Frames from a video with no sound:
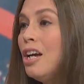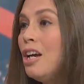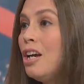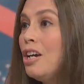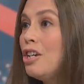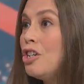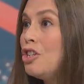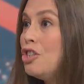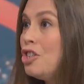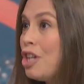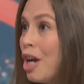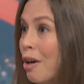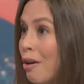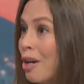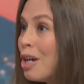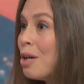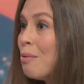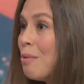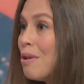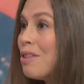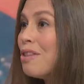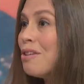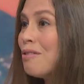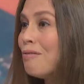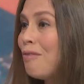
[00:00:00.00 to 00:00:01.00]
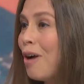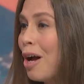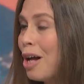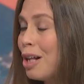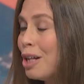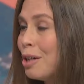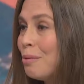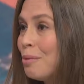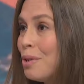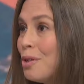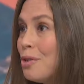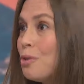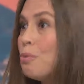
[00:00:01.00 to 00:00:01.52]
sharing with their
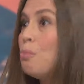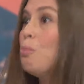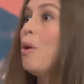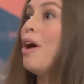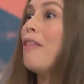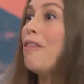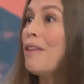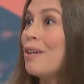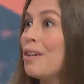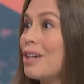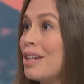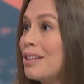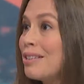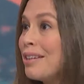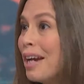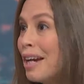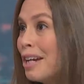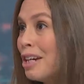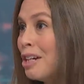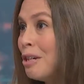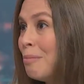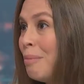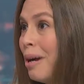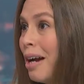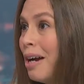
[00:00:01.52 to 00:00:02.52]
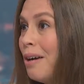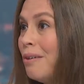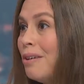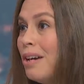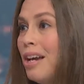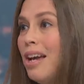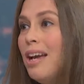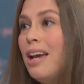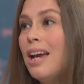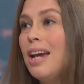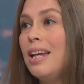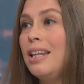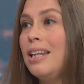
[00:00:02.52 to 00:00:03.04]
followers what they're excited about,
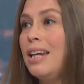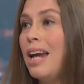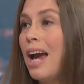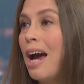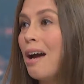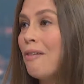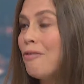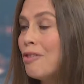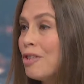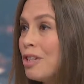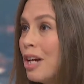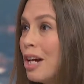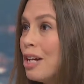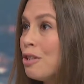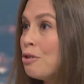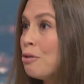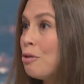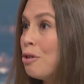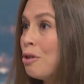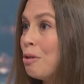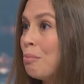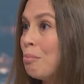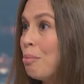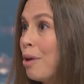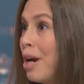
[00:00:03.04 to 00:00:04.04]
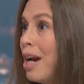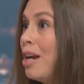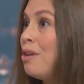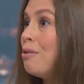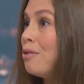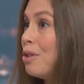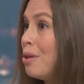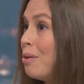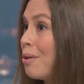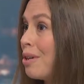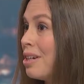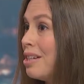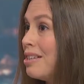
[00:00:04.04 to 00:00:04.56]
and the advertiser or the brand or
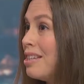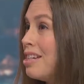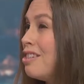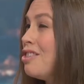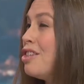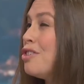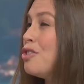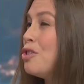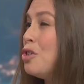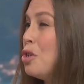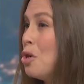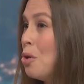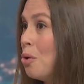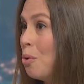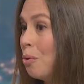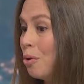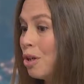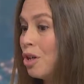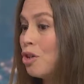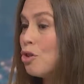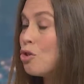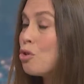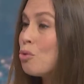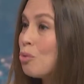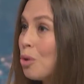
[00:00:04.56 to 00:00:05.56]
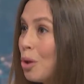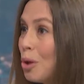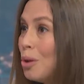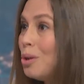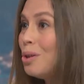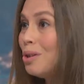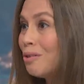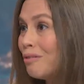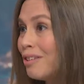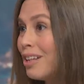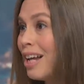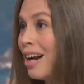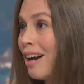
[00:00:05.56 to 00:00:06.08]
the organization has no
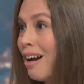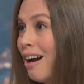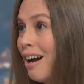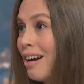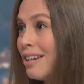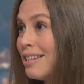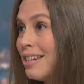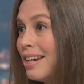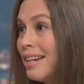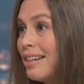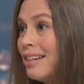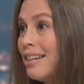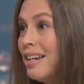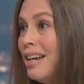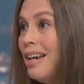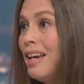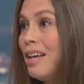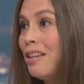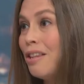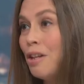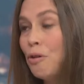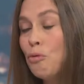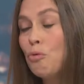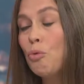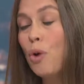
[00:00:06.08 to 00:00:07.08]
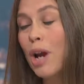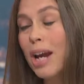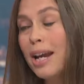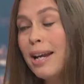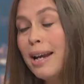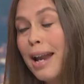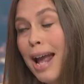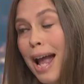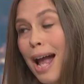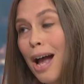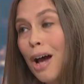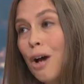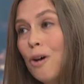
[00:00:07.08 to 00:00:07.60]
control over that content, then right
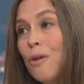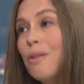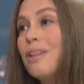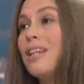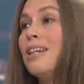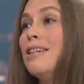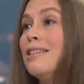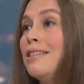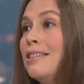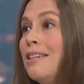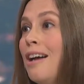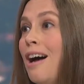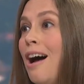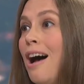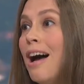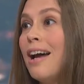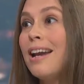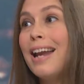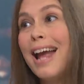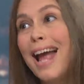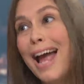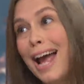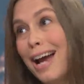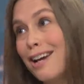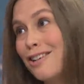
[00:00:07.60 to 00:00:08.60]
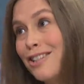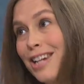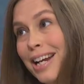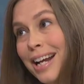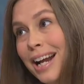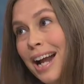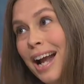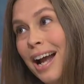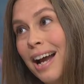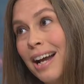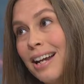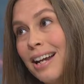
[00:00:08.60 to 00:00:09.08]
now that is not a hashtag ad.